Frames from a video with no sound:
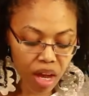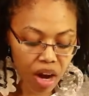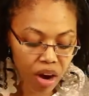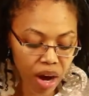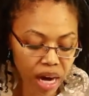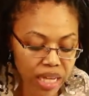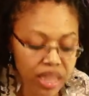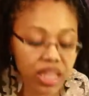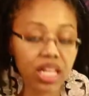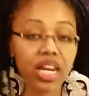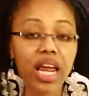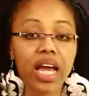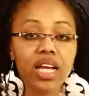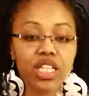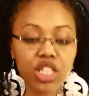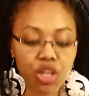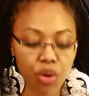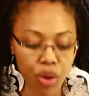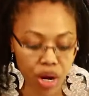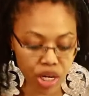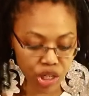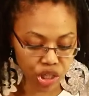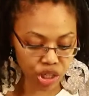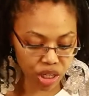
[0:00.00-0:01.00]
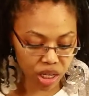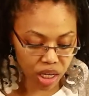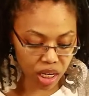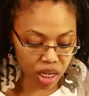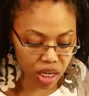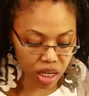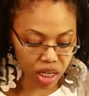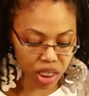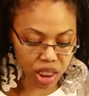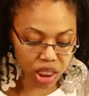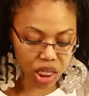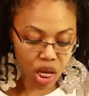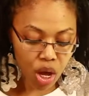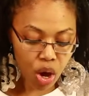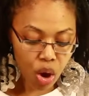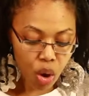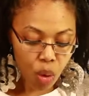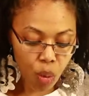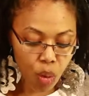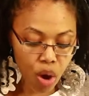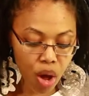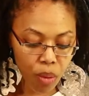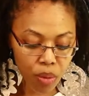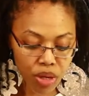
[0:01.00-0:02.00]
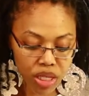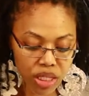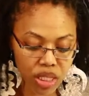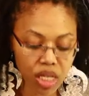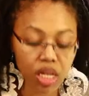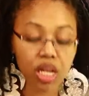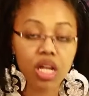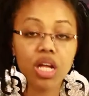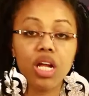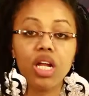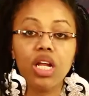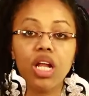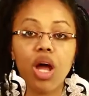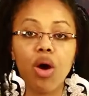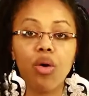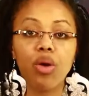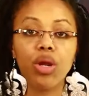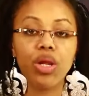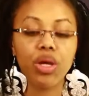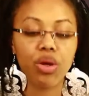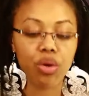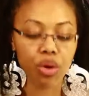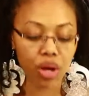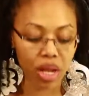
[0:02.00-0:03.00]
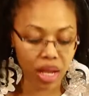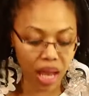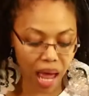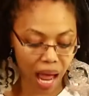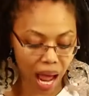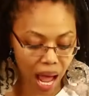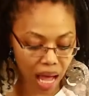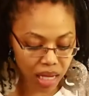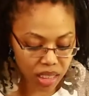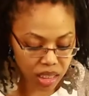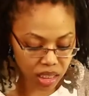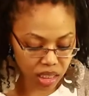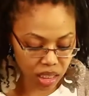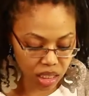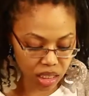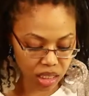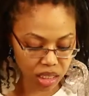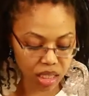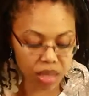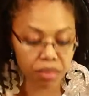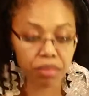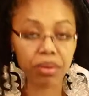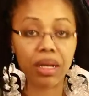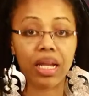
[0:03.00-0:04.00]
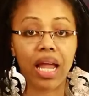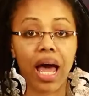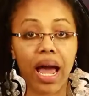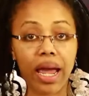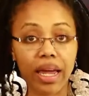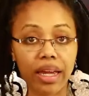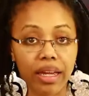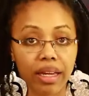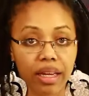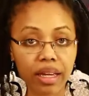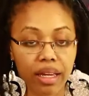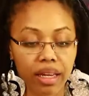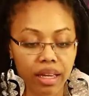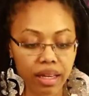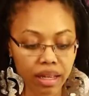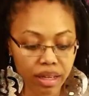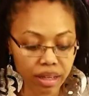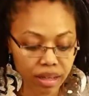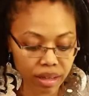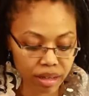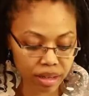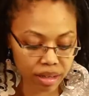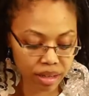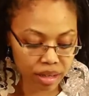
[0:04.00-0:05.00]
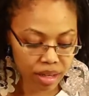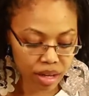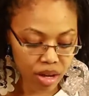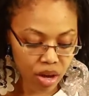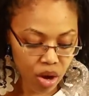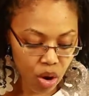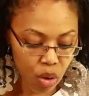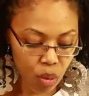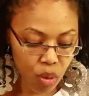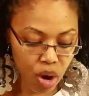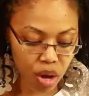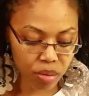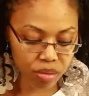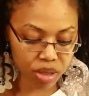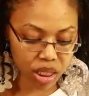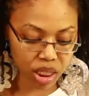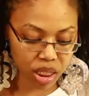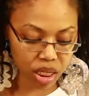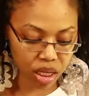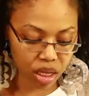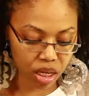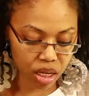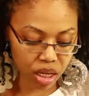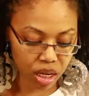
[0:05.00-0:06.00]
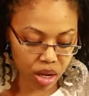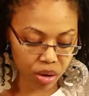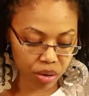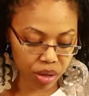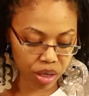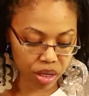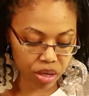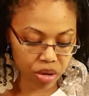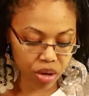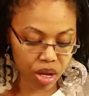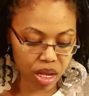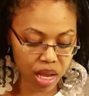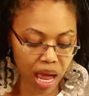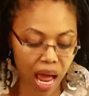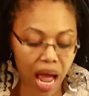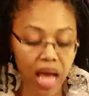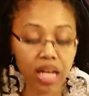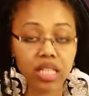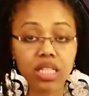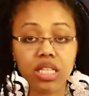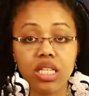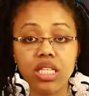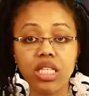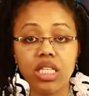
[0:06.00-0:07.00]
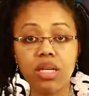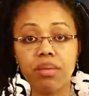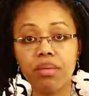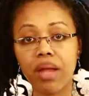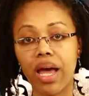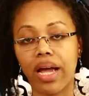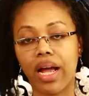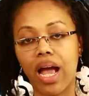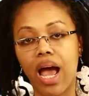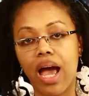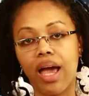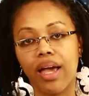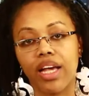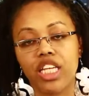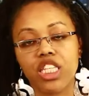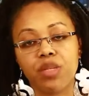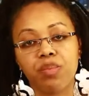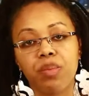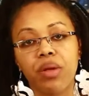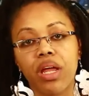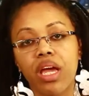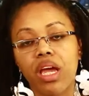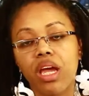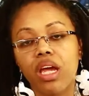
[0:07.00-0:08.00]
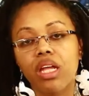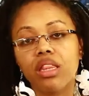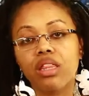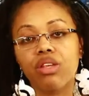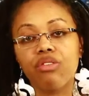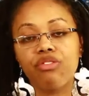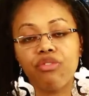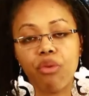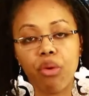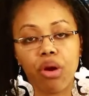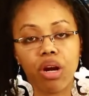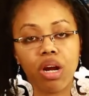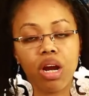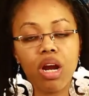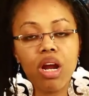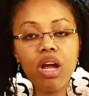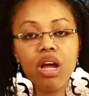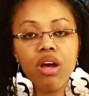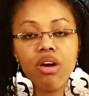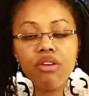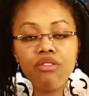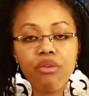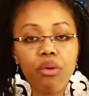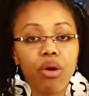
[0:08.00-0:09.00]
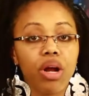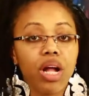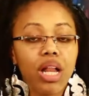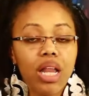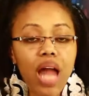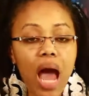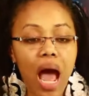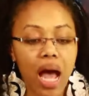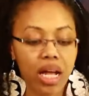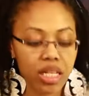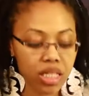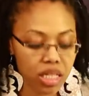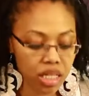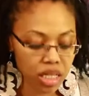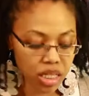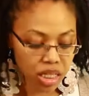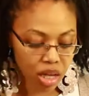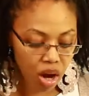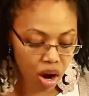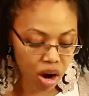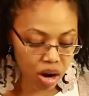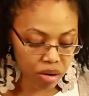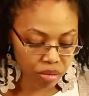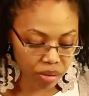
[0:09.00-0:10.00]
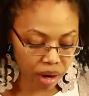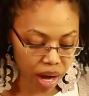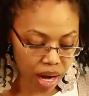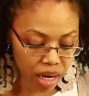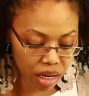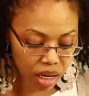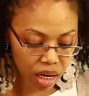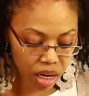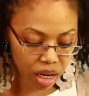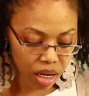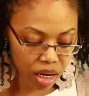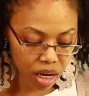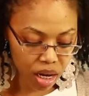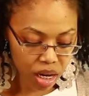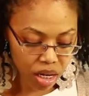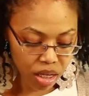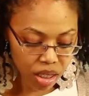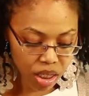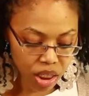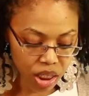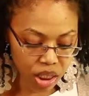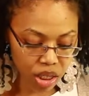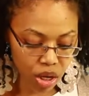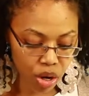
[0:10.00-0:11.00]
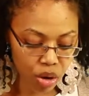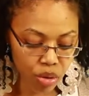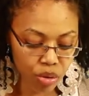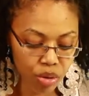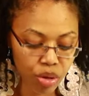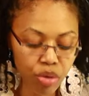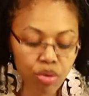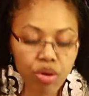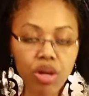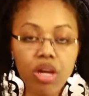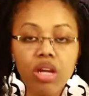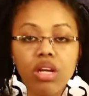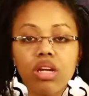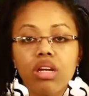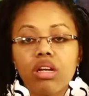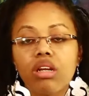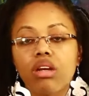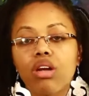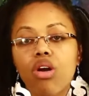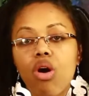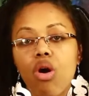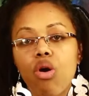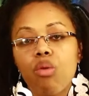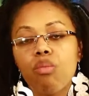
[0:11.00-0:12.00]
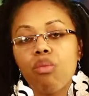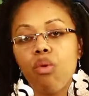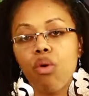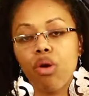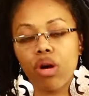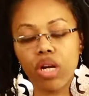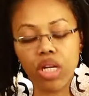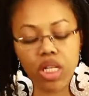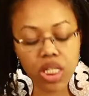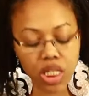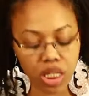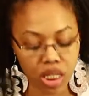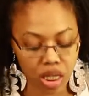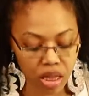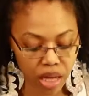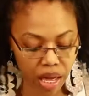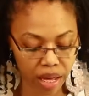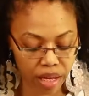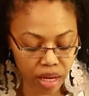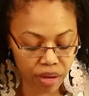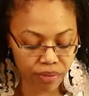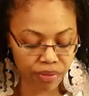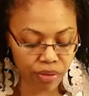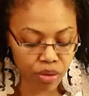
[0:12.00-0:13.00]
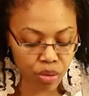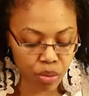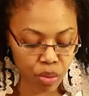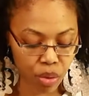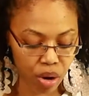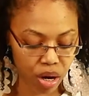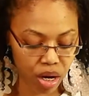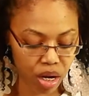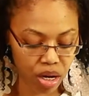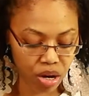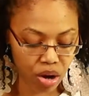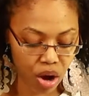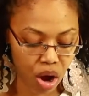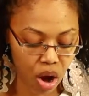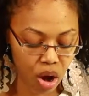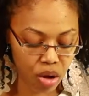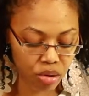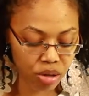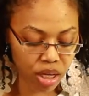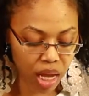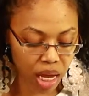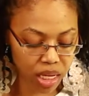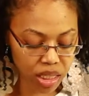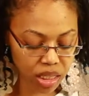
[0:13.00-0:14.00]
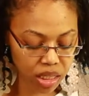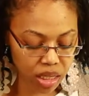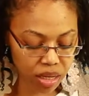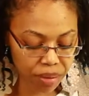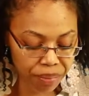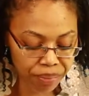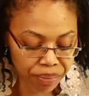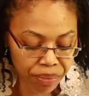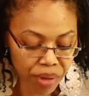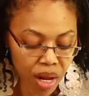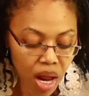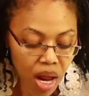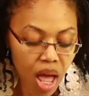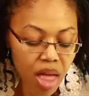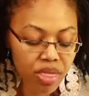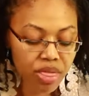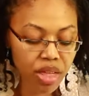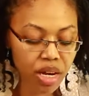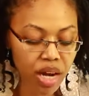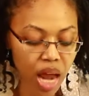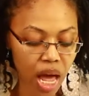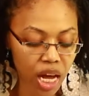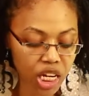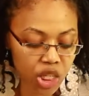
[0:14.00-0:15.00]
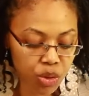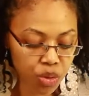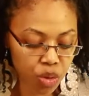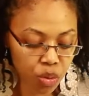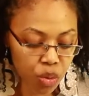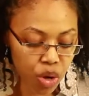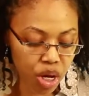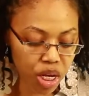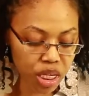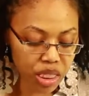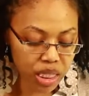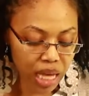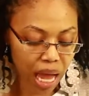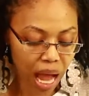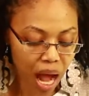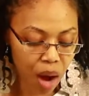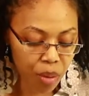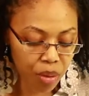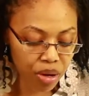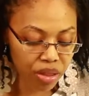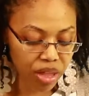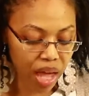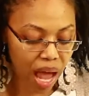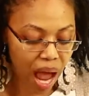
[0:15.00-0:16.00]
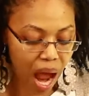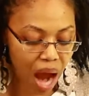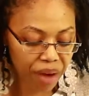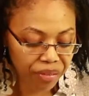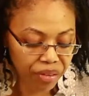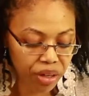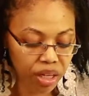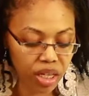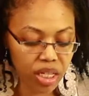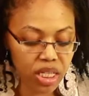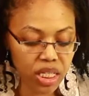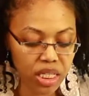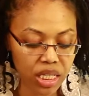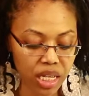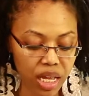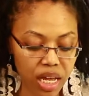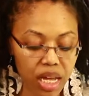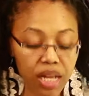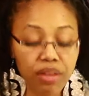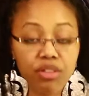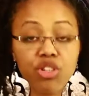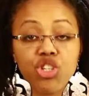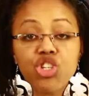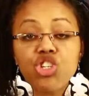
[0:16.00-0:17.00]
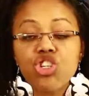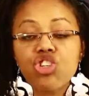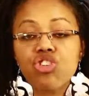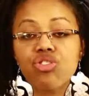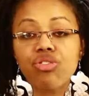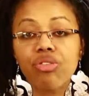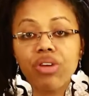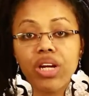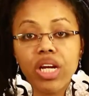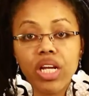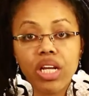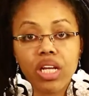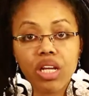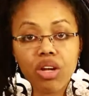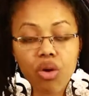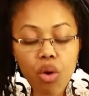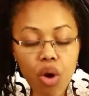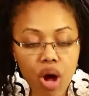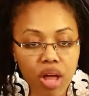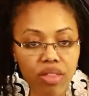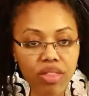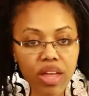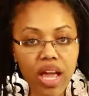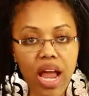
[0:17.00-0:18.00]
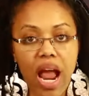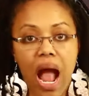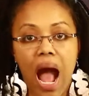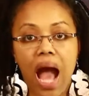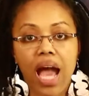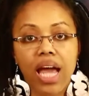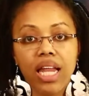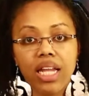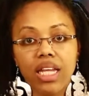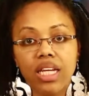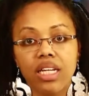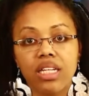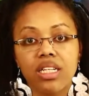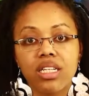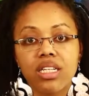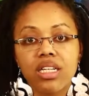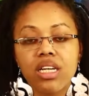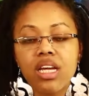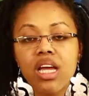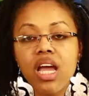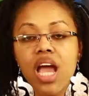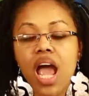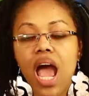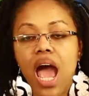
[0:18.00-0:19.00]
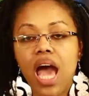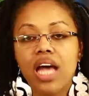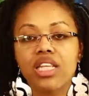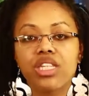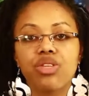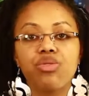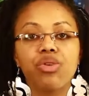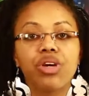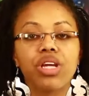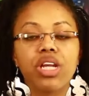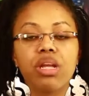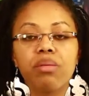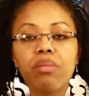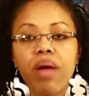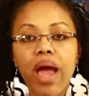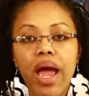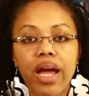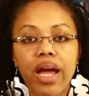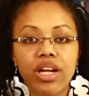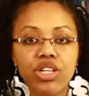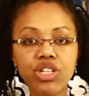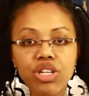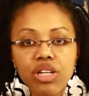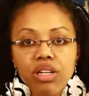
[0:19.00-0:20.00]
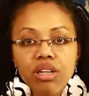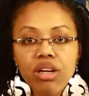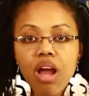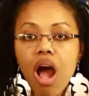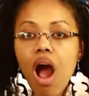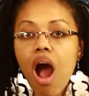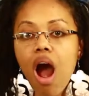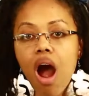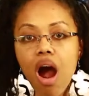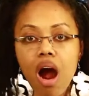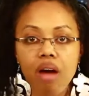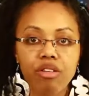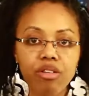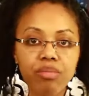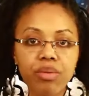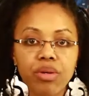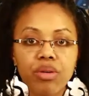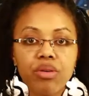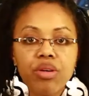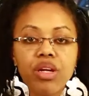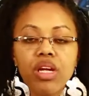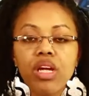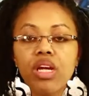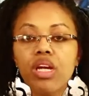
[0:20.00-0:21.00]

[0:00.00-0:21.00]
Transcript: All right, the next question is, what was the colonial class system like? What was the colonial class system like? I explained the four, four classes already, so you can go more into that if you want in your own lesson. The next one was, how were the African slaves treated on the island? As you can imagine, horrible.